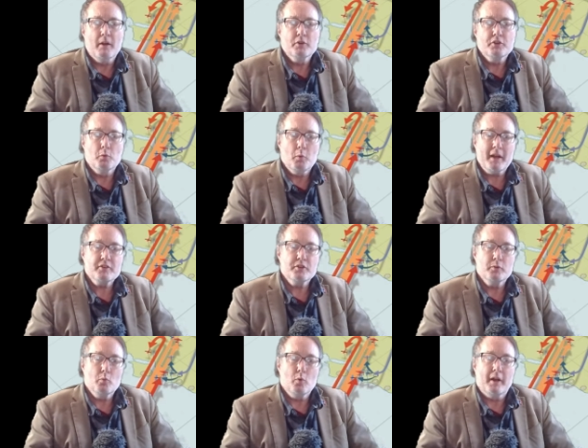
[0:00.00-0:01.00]
were to wax
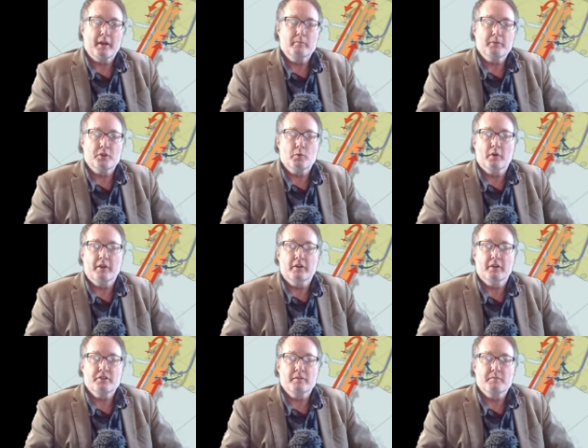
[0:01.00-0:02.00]
and wane between
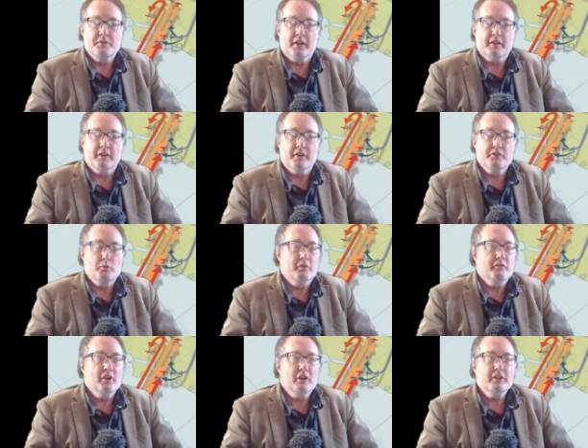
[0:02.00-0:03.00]
these objectives
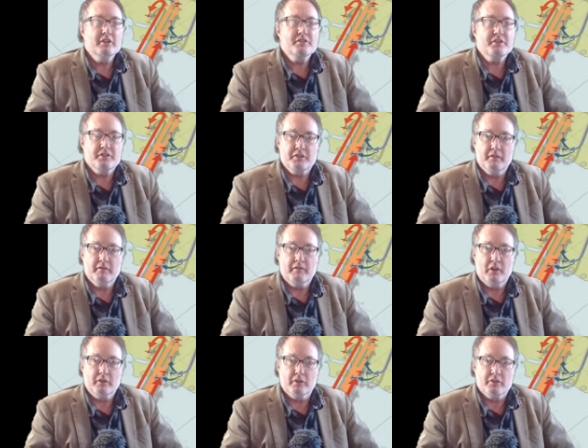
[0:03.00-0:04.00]
with no consistent
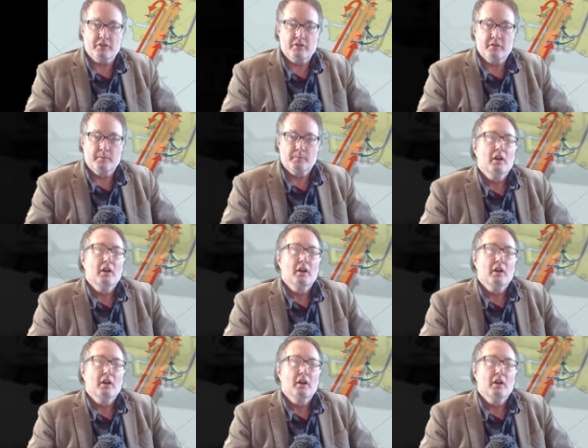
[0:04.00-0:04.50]
focus.